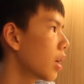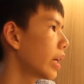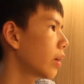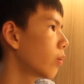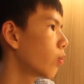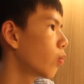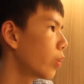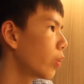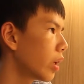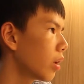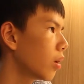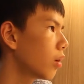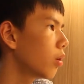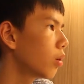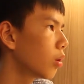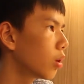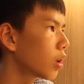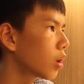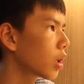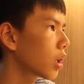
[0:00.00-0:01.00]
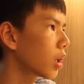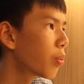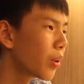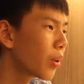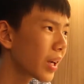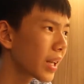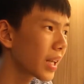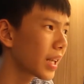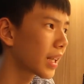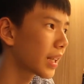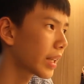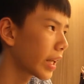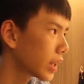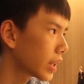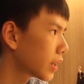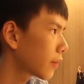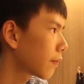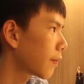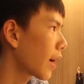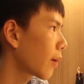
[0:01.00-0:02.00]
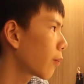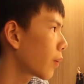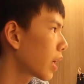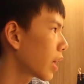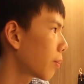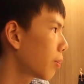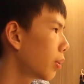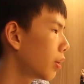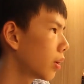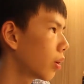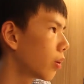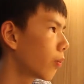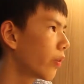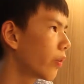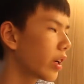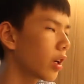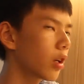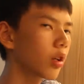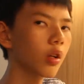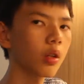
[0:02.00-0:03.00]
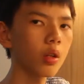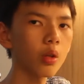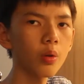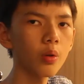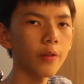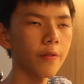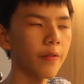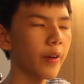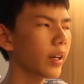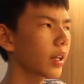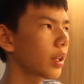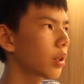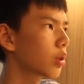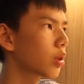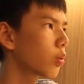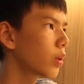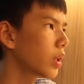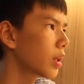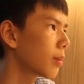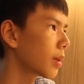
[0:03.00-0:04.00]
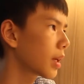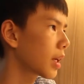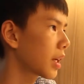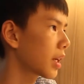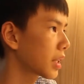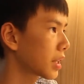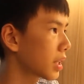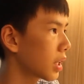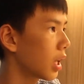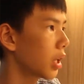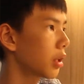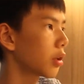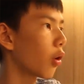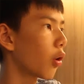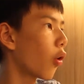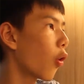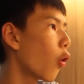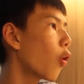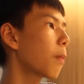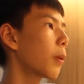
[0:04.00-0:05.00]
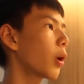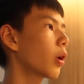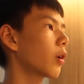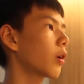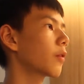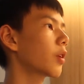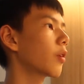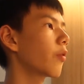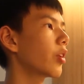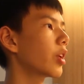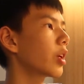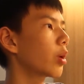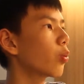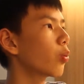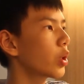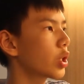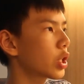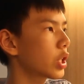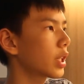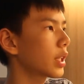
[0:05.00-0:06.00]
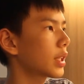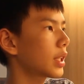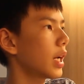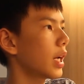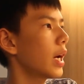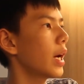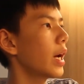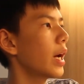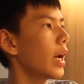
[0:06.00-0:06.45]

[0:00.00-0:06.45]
it will look pretty intensified when I put the VR glow effect into it, because the whole part of the video reaches